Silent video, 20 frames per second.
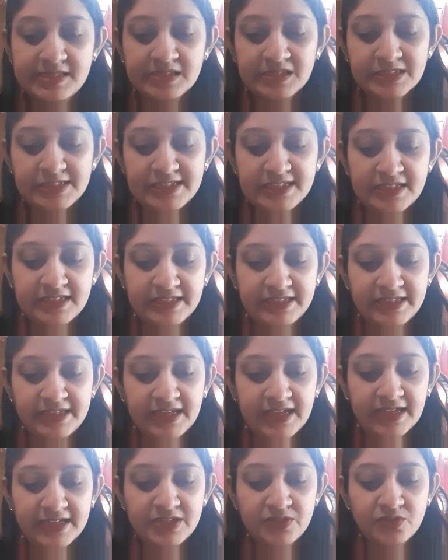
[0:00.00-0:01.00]

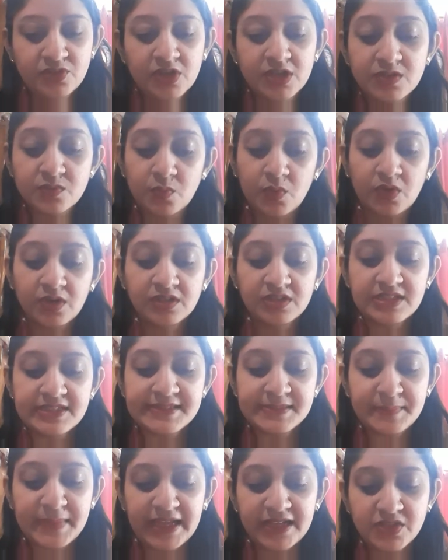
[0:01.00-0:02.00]
Certainly, I do not want
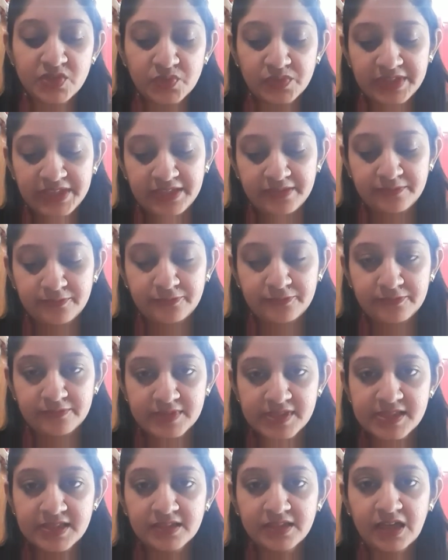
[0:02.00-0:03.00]
this man to live,
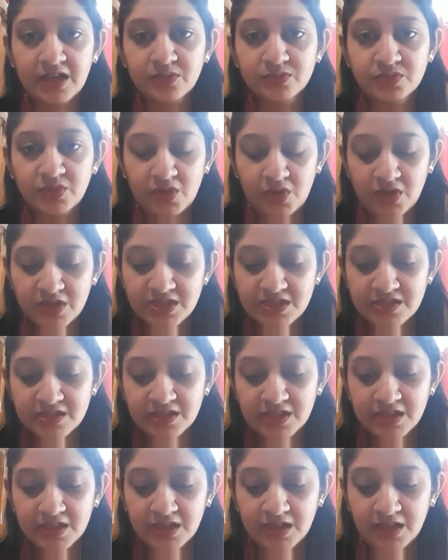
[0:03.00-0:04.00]
Sadao thought.
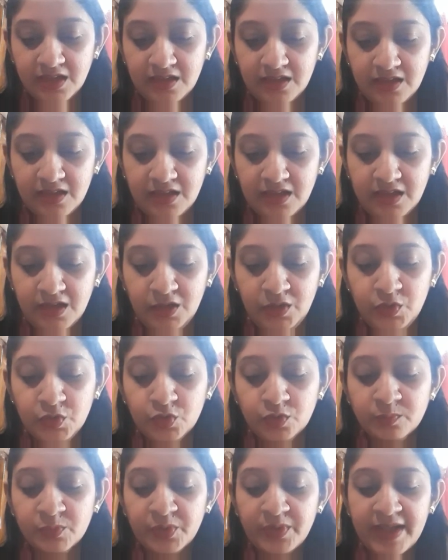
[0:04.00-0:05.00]

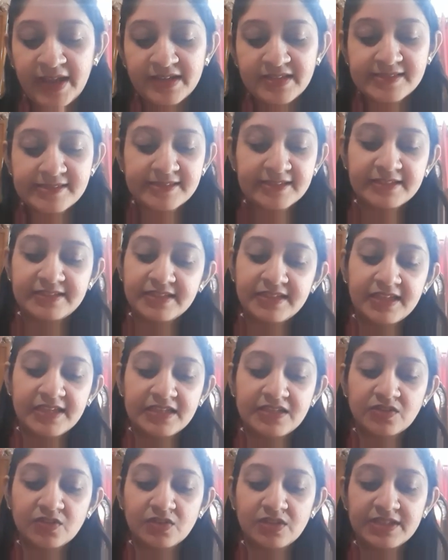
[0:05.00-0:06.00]
No more anesthetic,
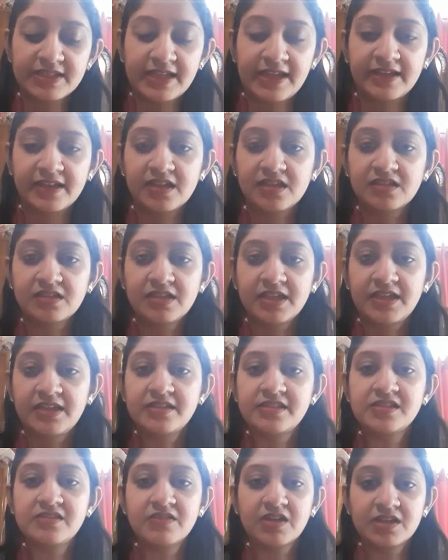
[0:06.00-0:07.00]
he told Anna. He
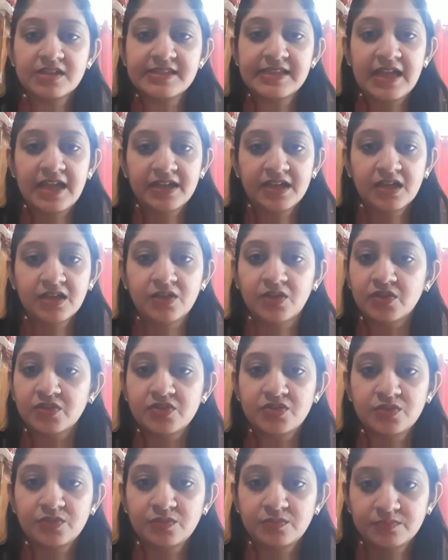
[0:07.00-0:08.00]
instructs Hannah
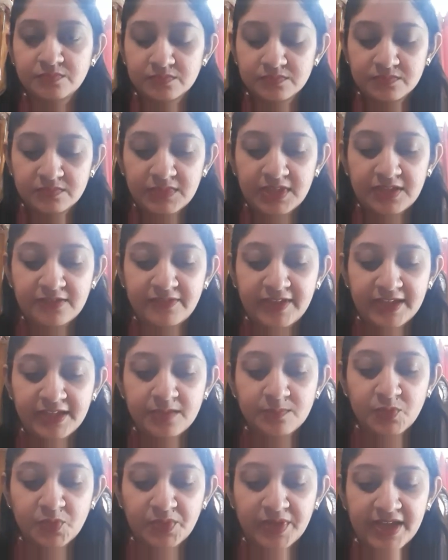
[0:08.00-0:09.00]
not to give
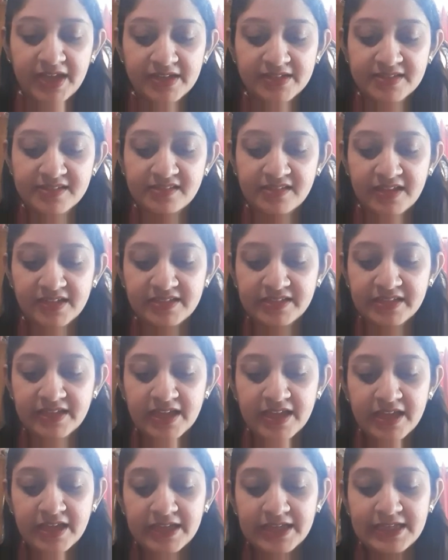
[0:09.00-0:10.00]
any more anesthetic.
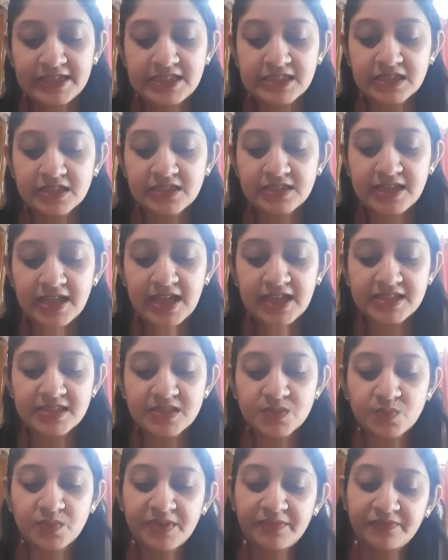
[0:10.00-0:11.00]
He turned as
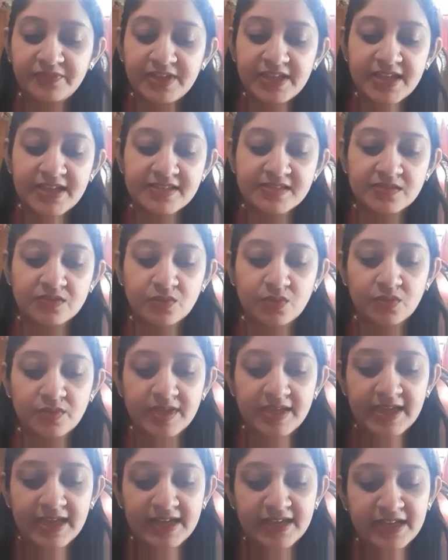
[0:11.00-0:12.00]
swiftly as though
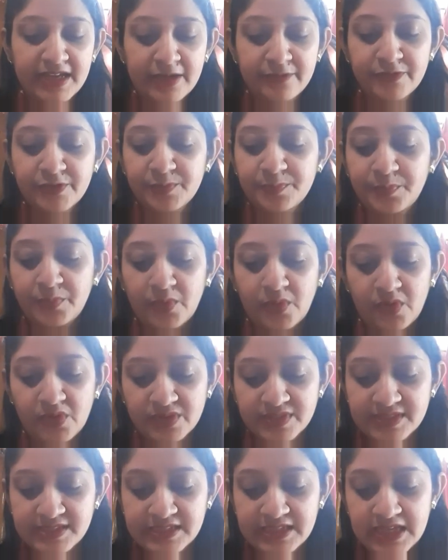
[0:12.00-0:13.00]
he had never
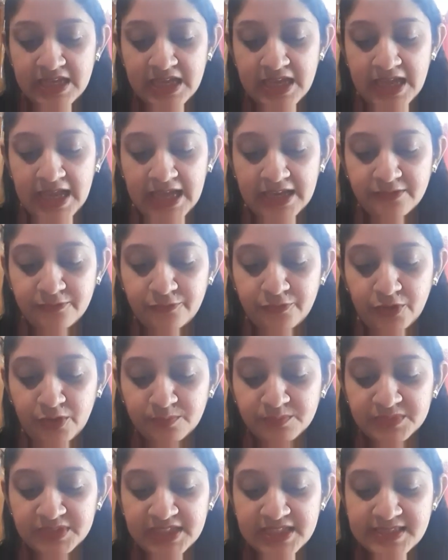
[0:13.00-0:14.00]
paused, and
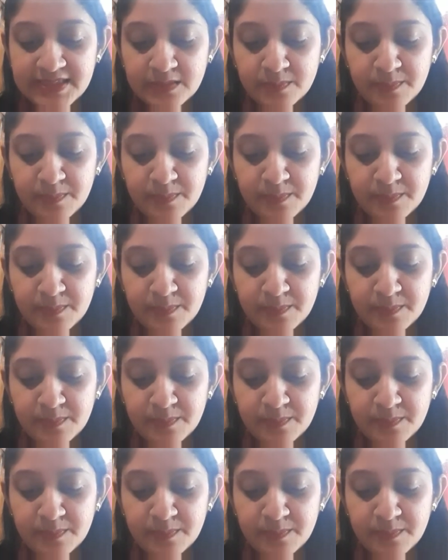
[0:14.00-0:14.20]
from this